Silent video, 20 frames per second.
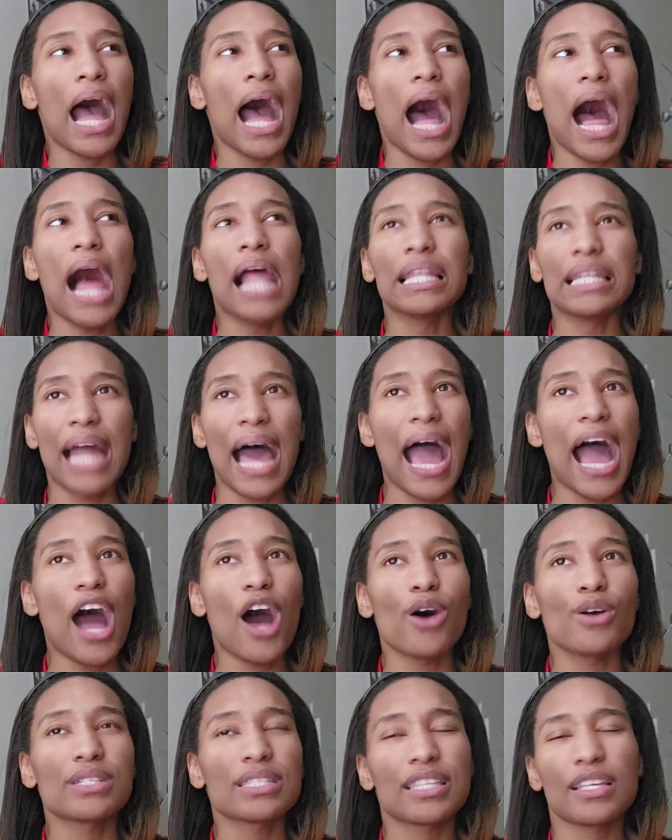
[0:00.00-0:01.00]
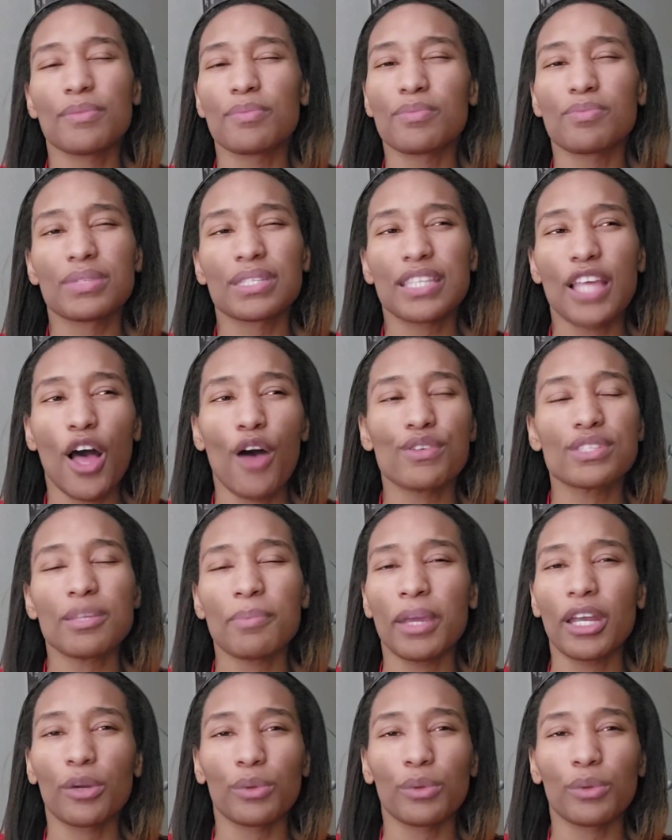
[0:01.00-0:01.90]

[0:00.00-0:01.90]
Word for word: allows themselves to be in a